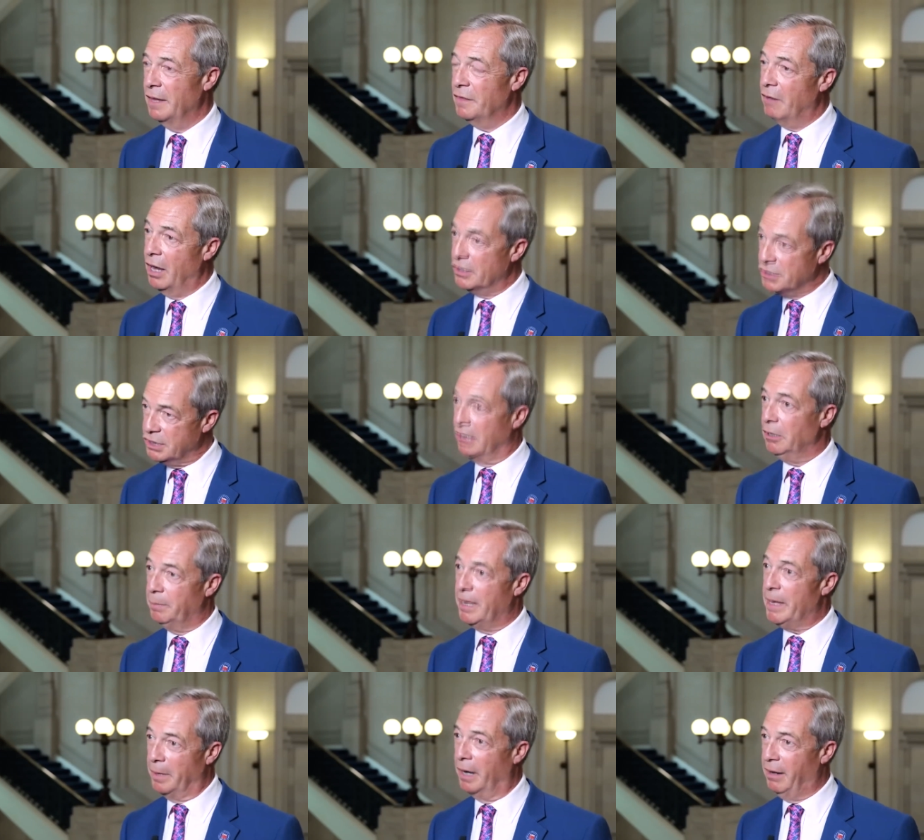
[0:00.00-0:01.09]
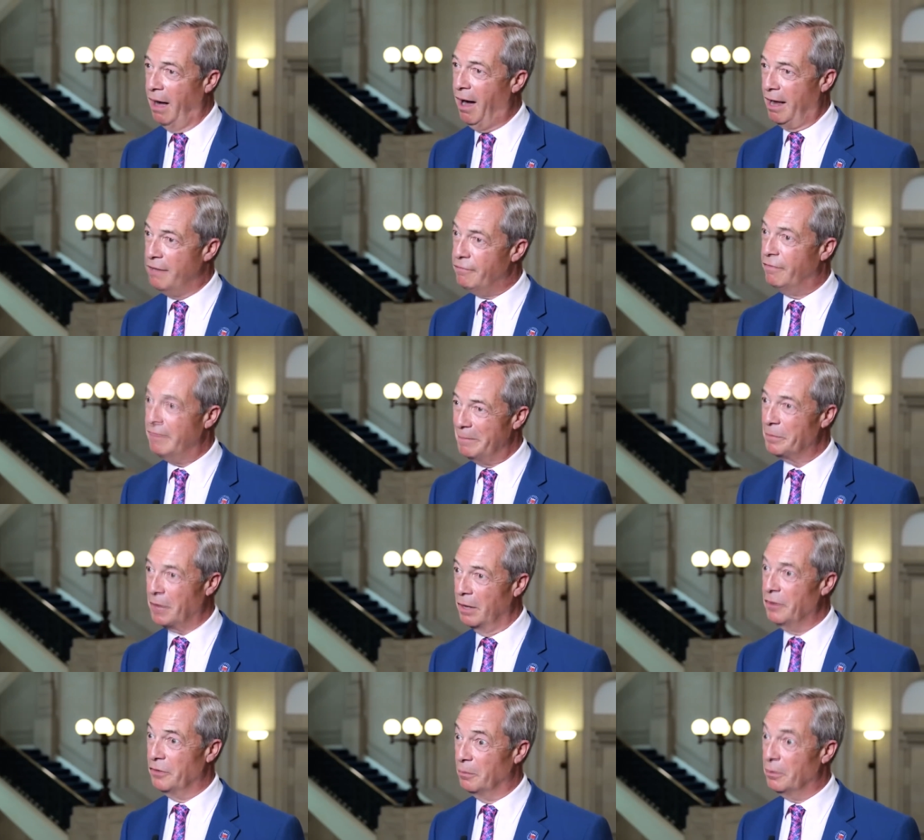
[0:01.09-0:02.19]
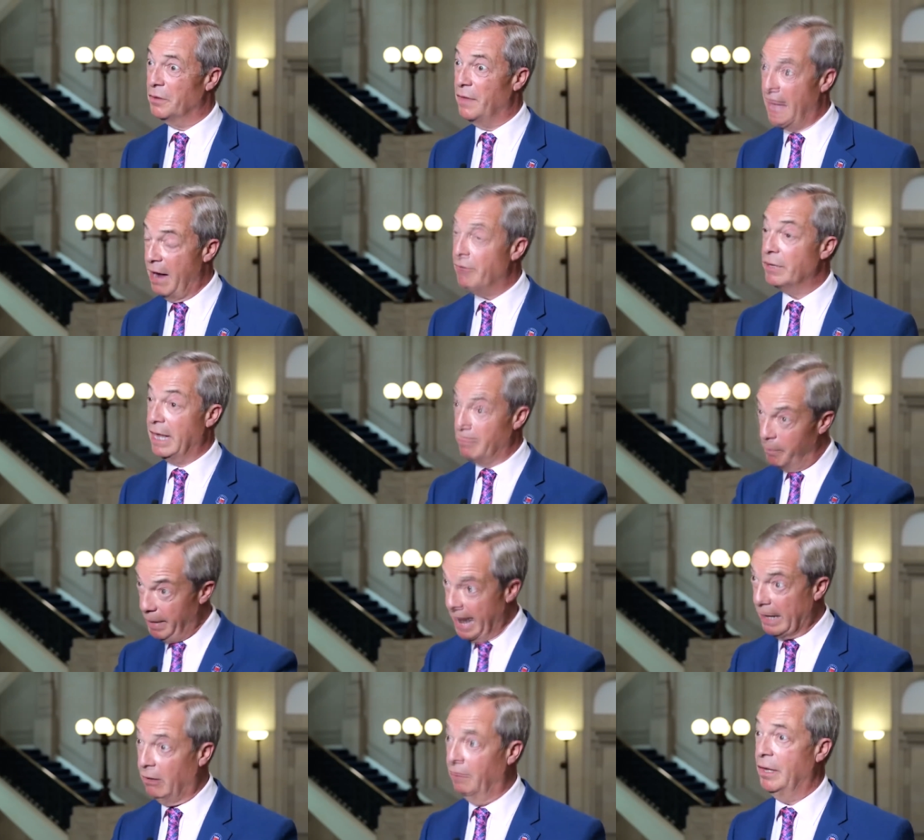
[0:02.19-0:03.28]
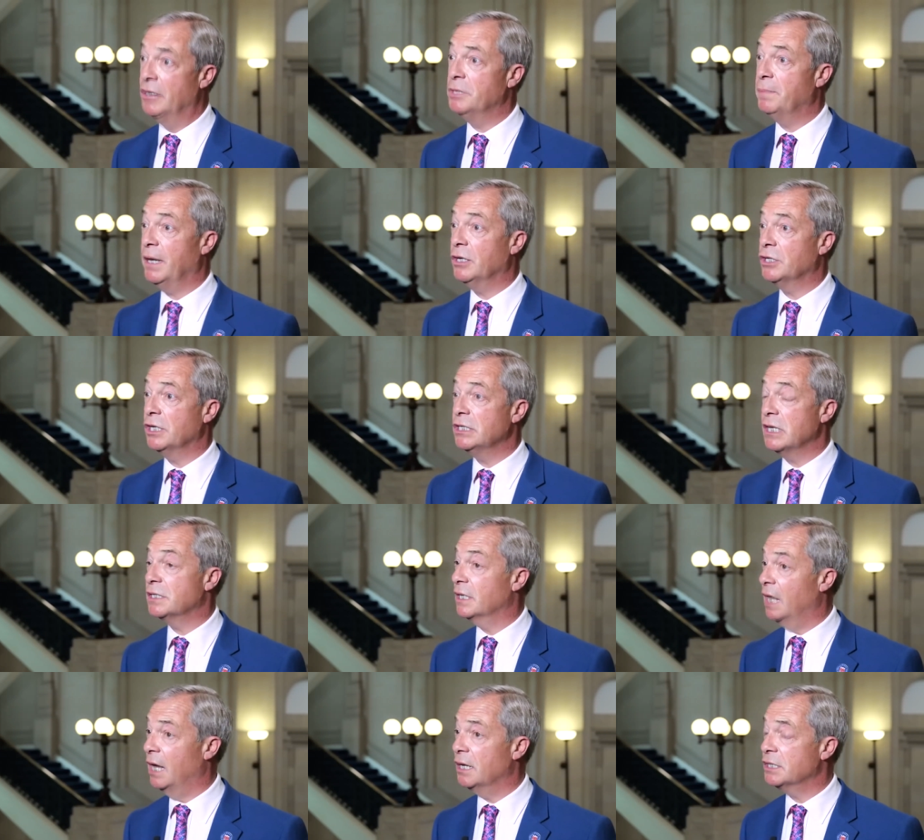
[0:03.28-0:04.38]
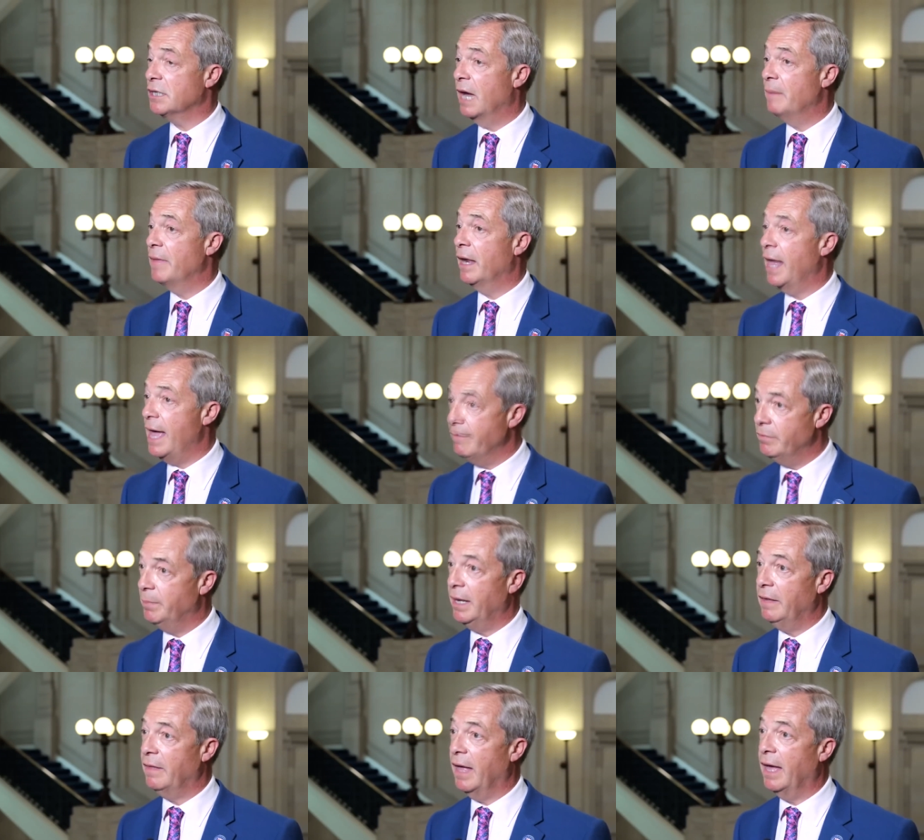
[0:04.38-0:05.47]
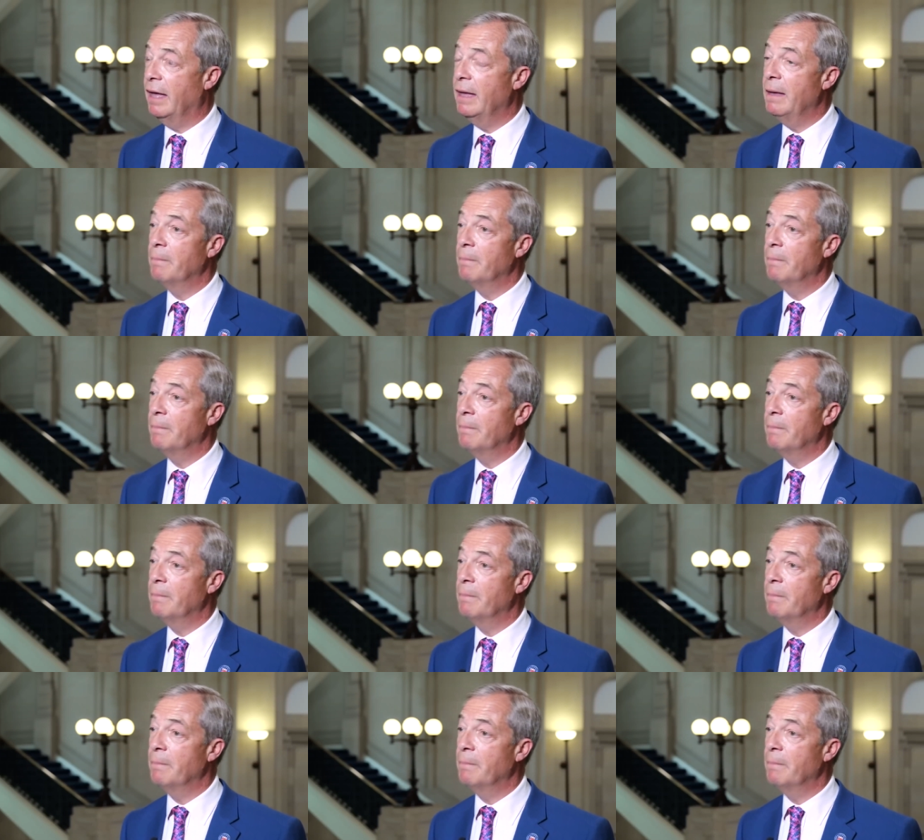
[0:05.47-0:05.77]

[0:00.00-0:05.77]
There are still people alive that were there, and they were back on those beaches. It's the last time they'll ever be there.